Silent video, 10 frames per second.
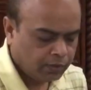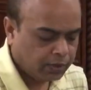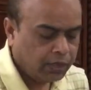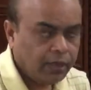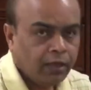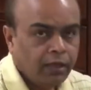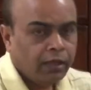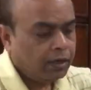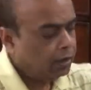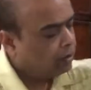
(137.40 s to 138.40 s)
Okay,
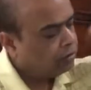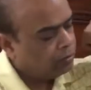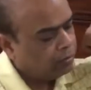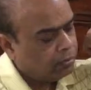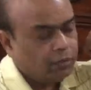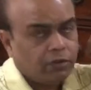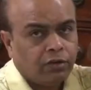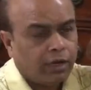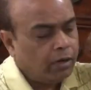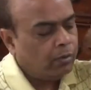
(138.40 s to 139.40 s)
assume this is
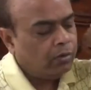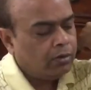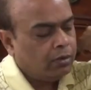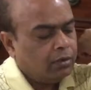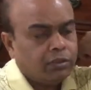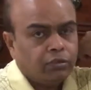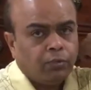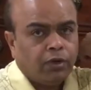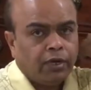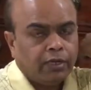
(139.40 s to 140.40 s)
your elbow, just
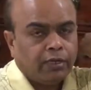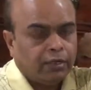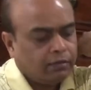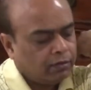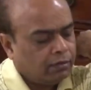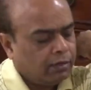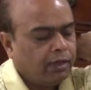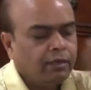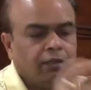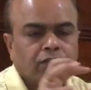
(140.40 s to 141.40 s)
put like this,
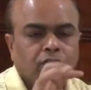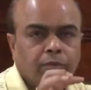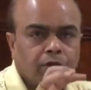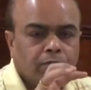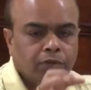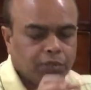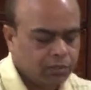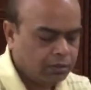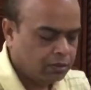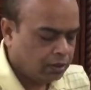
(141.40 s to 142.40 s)
and this should be your
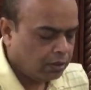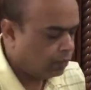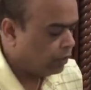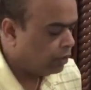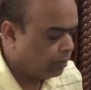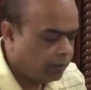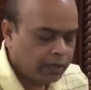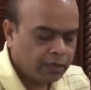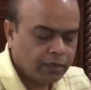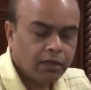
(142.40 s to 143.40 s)
position when you're
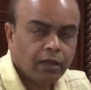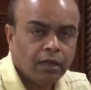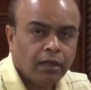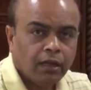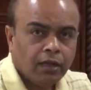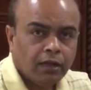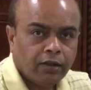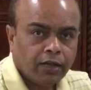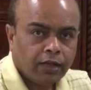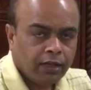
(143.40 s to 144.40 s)
playing.
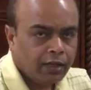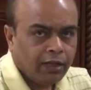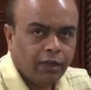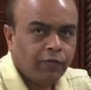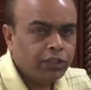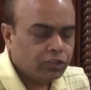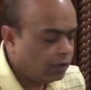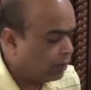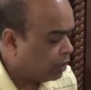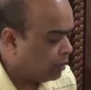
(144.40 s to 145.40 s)
Okay,
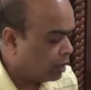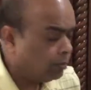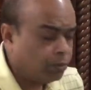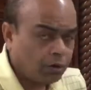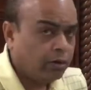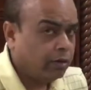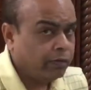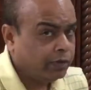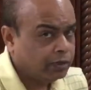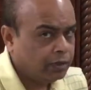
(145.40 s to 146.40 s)
eventually when you become pro,
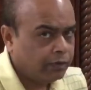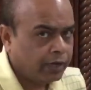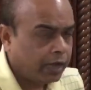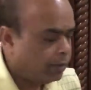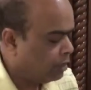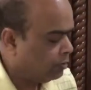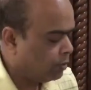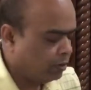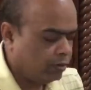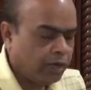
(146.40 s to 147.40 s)
obviously when I become
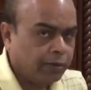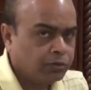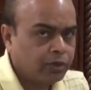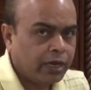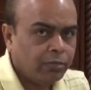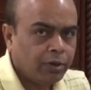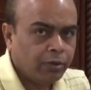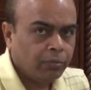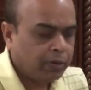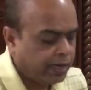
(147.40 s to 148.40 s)
pro, I'm sure I'll be able
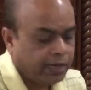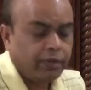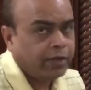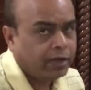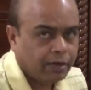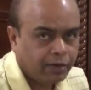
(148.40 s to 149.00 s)
to play anyway.